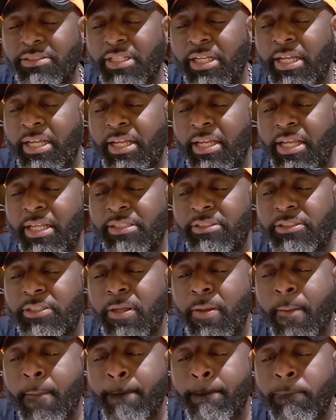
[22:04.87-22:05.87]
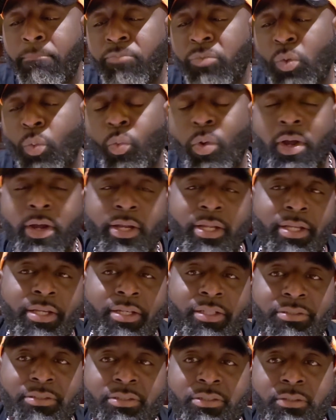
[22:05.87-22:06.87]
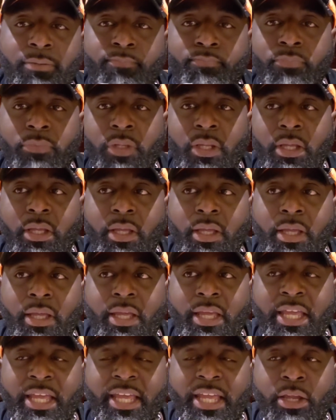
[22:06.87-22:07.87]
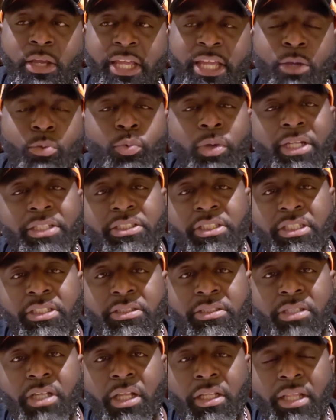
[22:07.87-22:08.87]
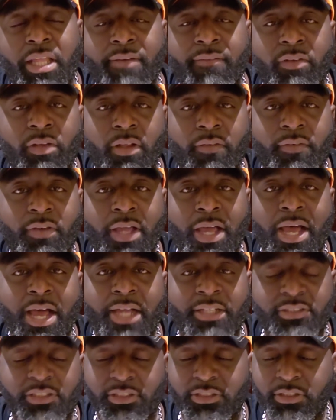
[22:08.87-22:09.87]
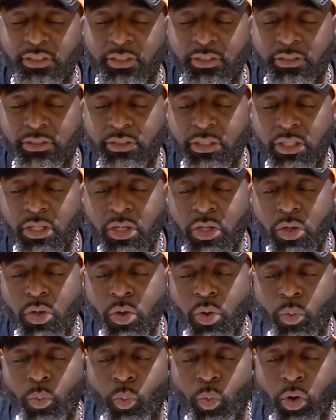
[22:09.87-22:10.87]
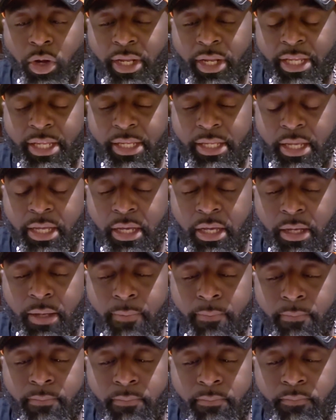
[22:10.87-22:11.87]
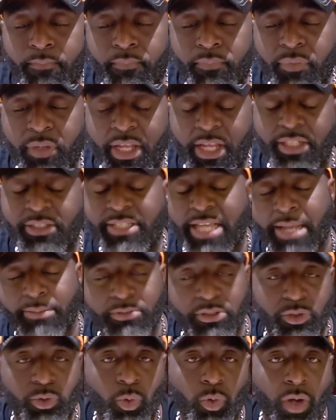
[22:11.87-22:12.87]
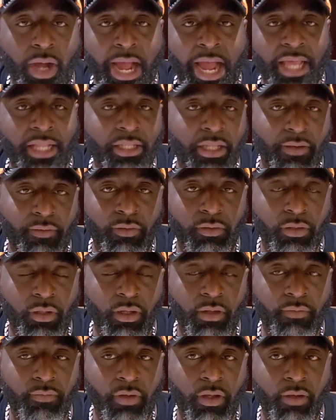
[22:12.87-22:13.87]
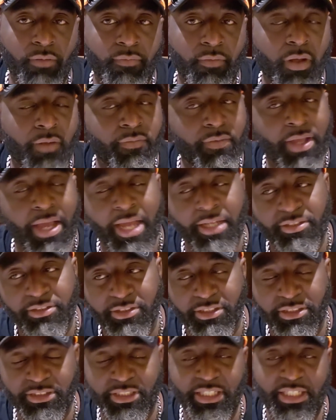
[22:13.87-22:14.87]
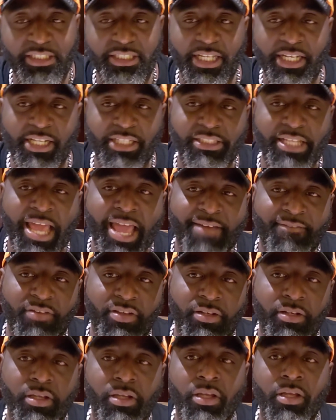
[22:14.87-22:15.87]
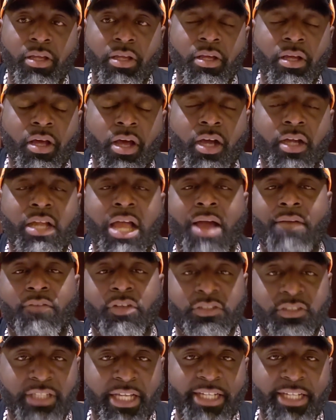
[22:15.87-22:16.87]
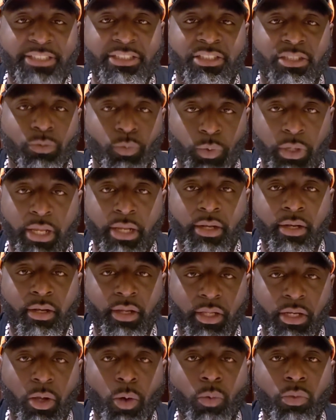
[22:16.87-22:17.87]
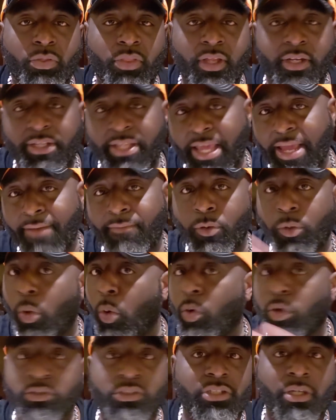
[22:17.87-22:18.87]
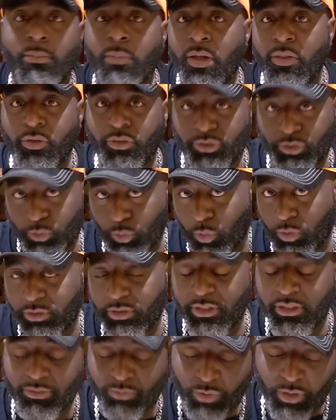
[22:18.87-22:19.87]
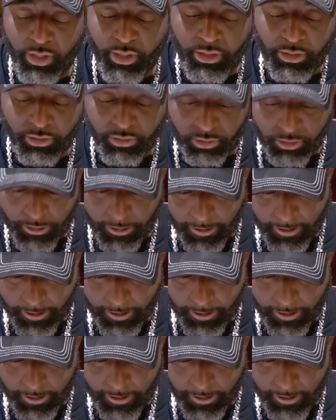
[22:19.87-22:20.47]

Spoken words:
It's what it is. He reaches a level of consciousness where he taps into a high level of consciousness, and he's having a conversation with the devil or some other source is what it is.